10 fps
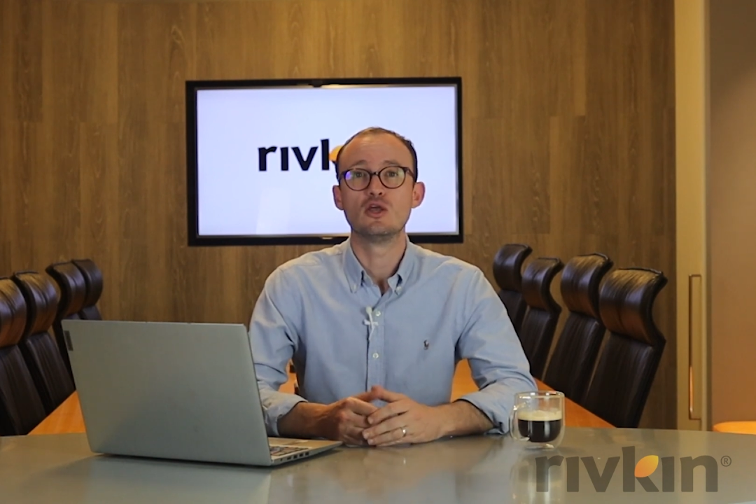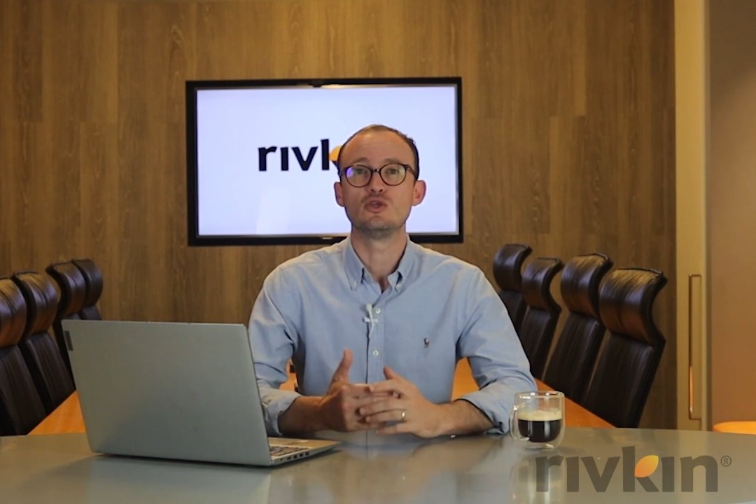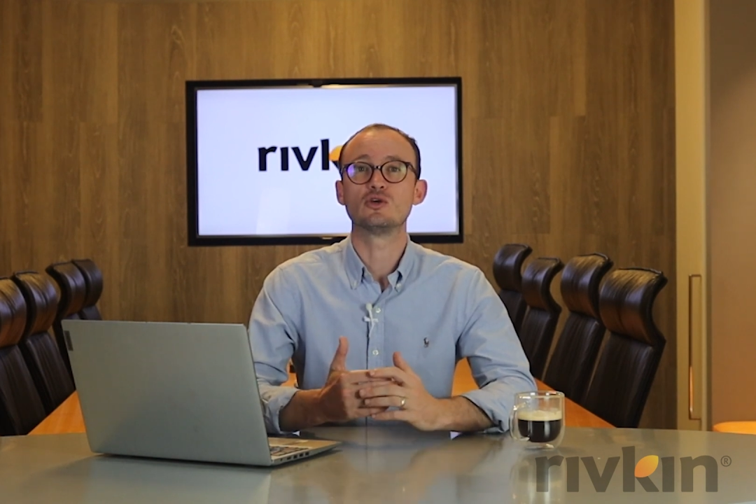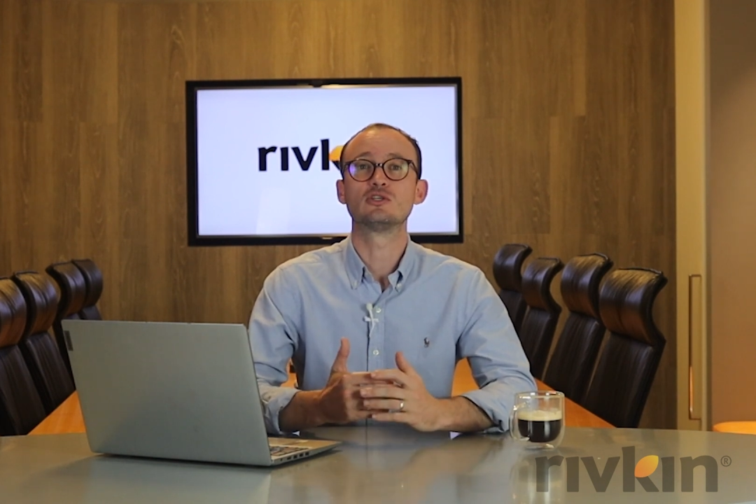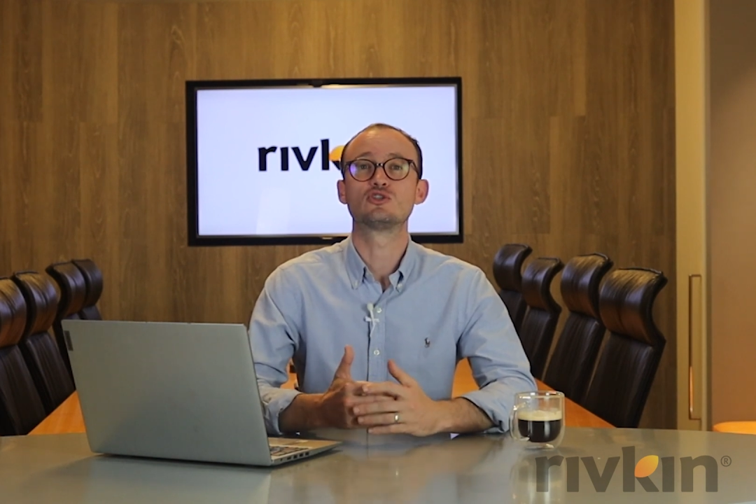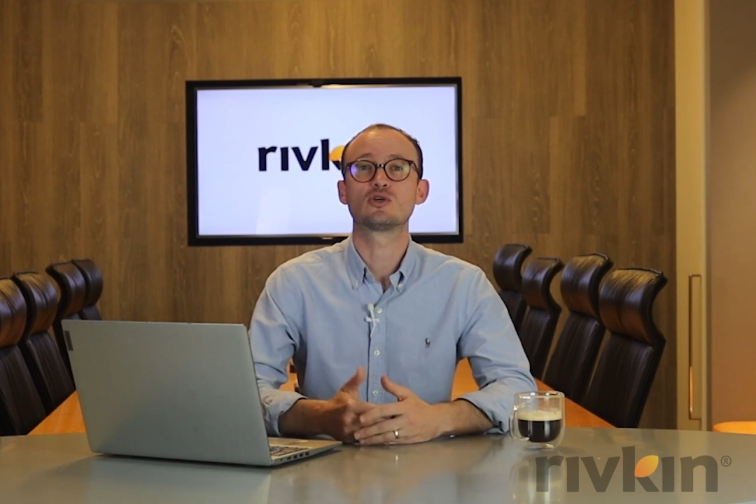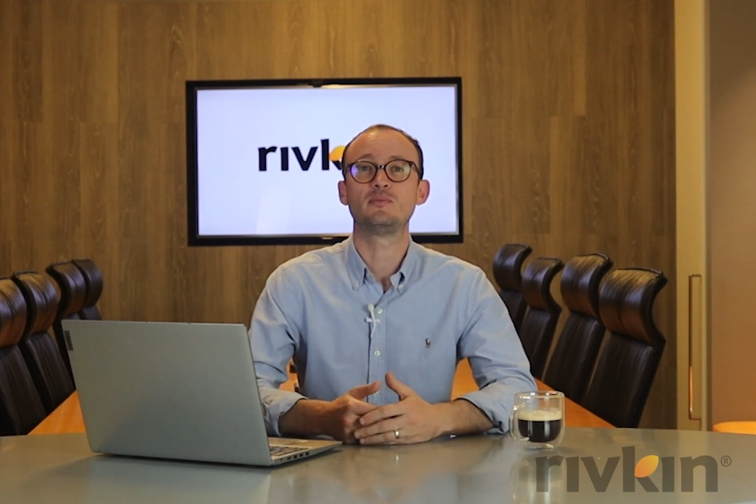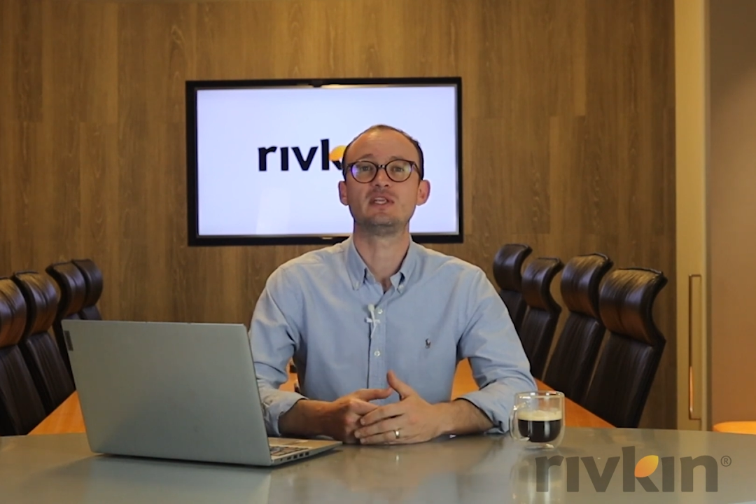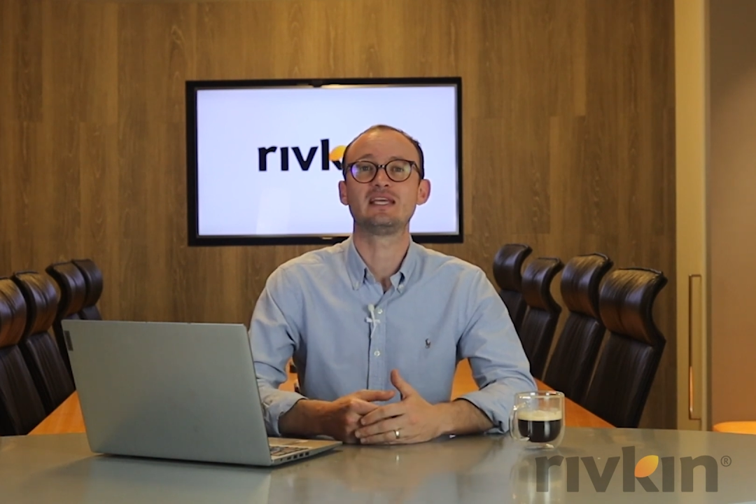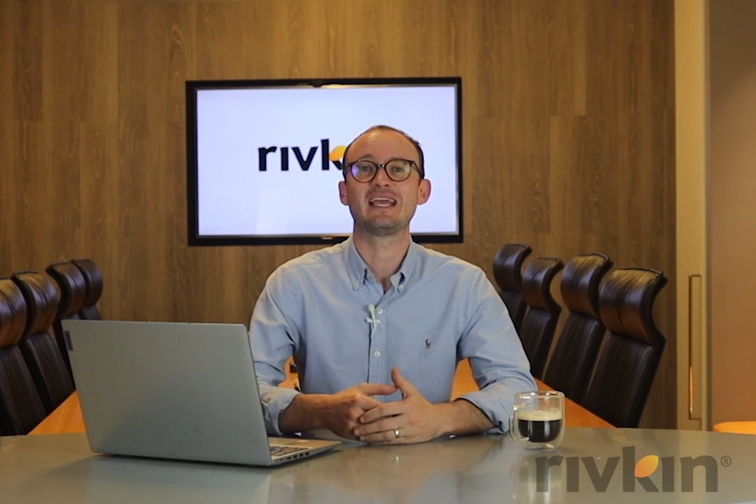you're
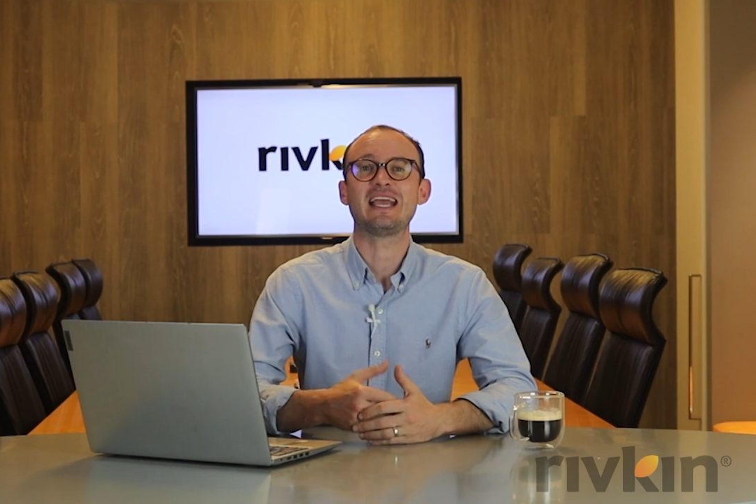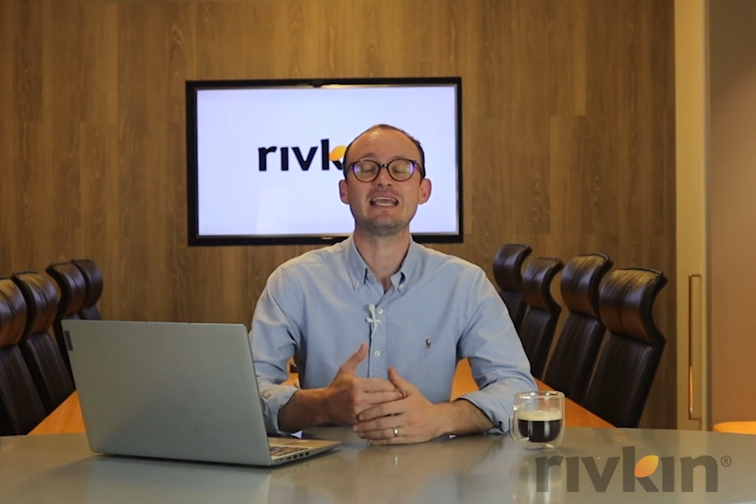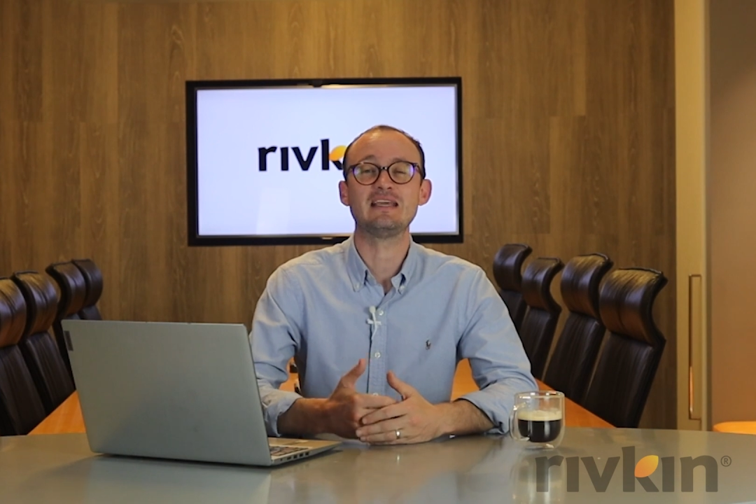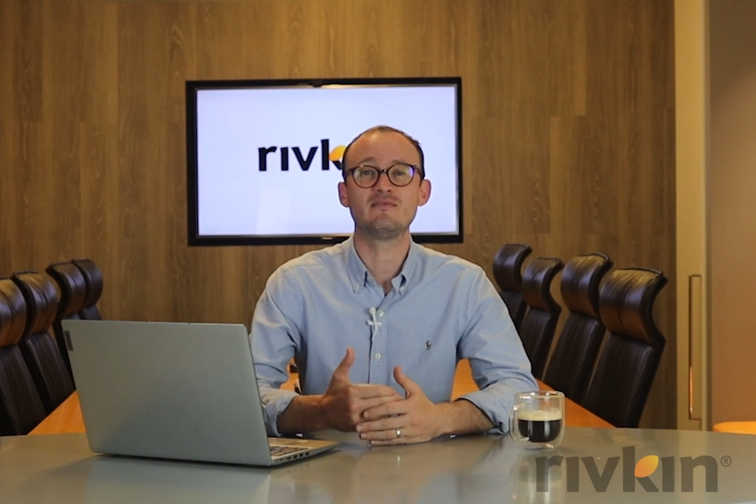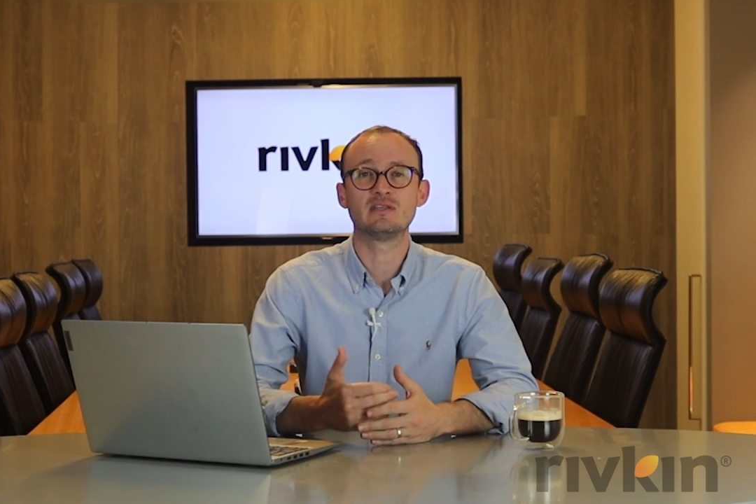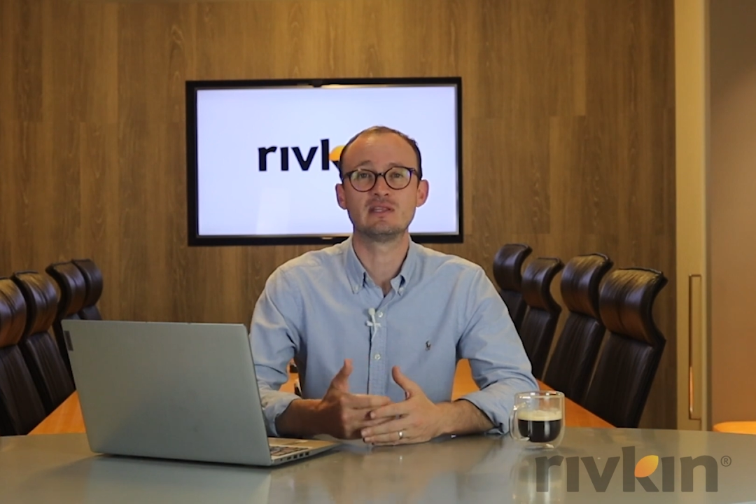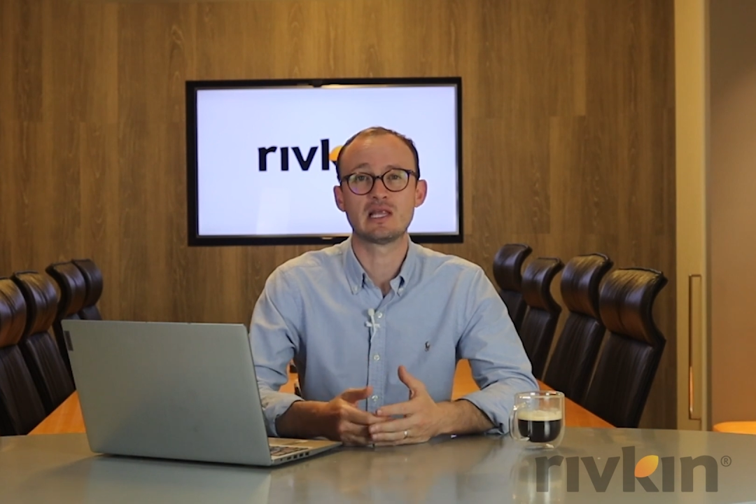contributing even